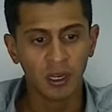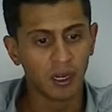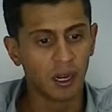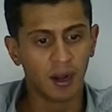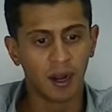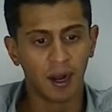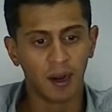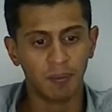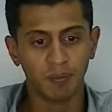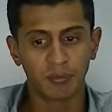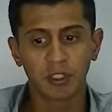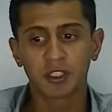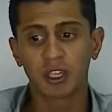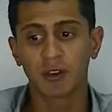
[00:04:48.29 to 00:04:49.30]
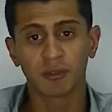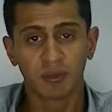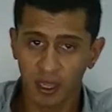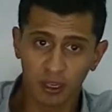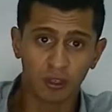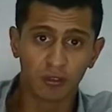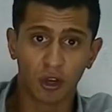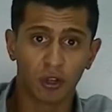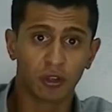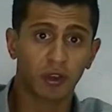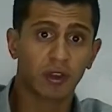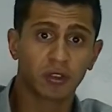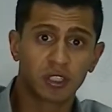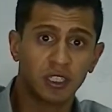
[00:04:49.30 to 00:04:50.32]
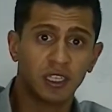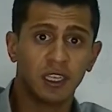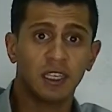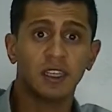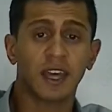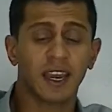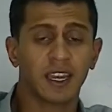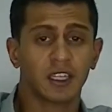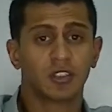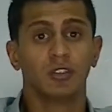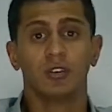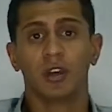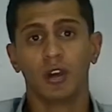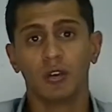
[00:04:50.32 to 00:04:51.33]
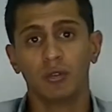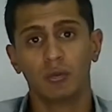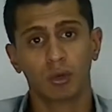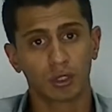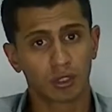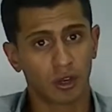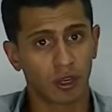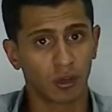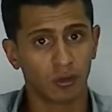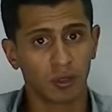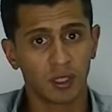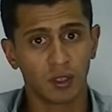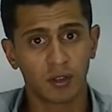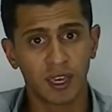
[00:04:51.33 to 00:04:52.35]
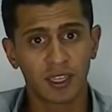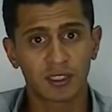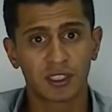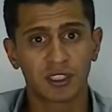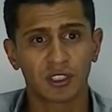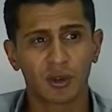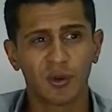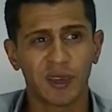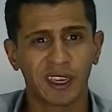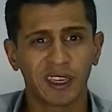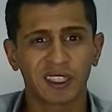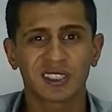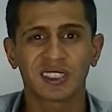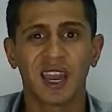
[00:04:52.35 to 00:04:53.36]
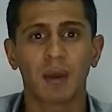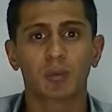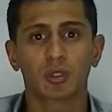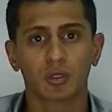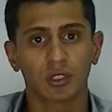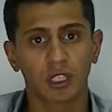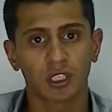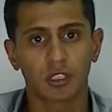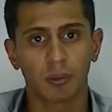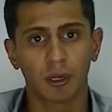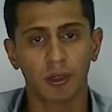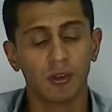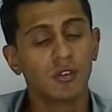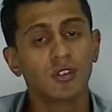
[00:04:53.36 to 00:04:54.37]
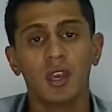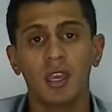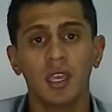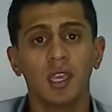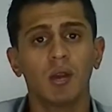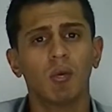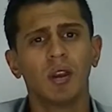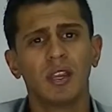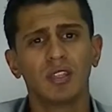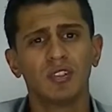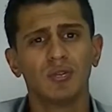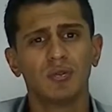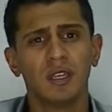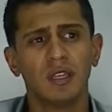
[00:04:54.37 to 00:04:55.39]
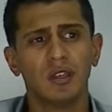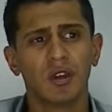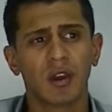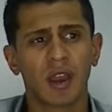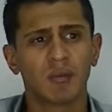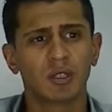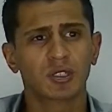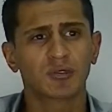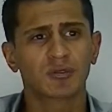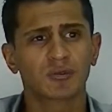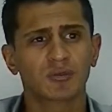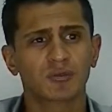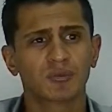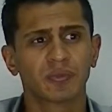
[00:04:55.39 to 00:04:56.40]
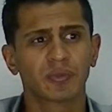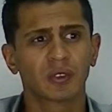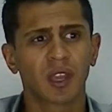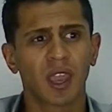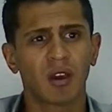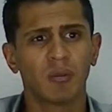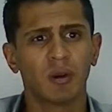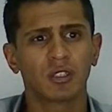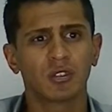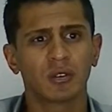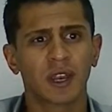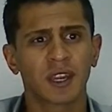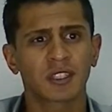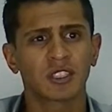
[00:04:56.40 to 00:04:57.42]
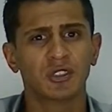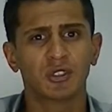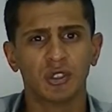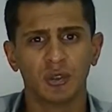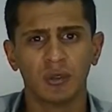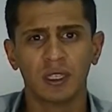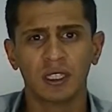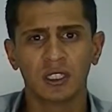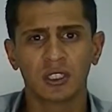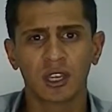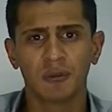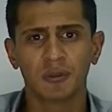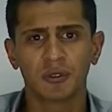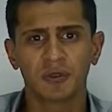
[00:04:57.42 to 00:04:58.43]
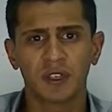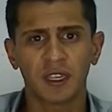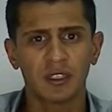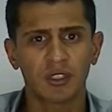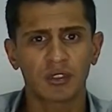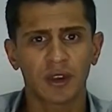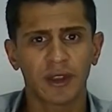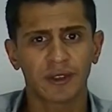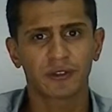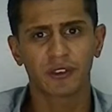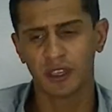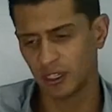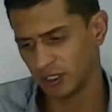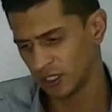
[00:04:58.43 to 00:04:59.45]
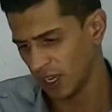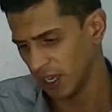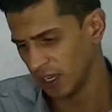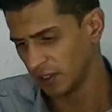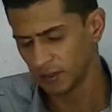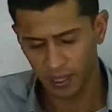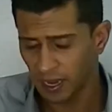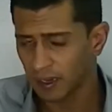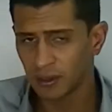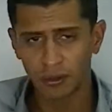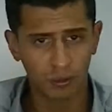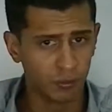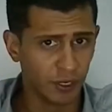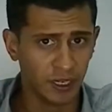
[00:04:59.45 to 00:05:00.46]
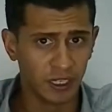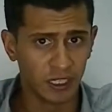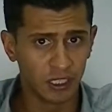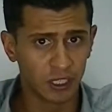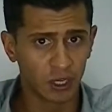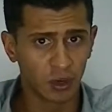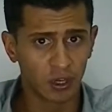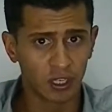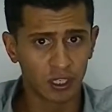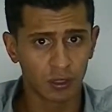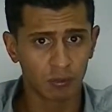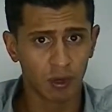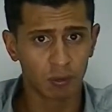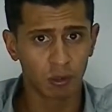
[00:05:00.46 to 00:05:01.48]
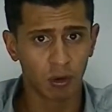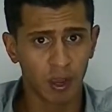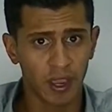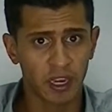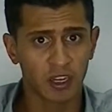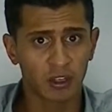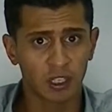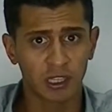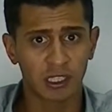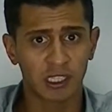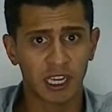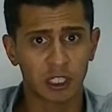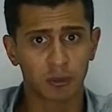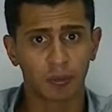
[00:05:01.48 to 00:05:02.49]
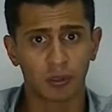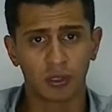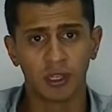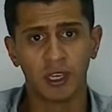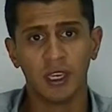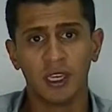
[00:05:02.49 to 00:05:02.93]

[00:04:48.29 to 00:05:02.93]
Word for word: Um, aside from that, you've got your LCD that lets you know what's going on with your NAS. It's a quick snapshot, I suppose. It won't let you really know how much how much your NAS is doing in terms of data transfers, that you really need to log into the web UI and look at the dashboard.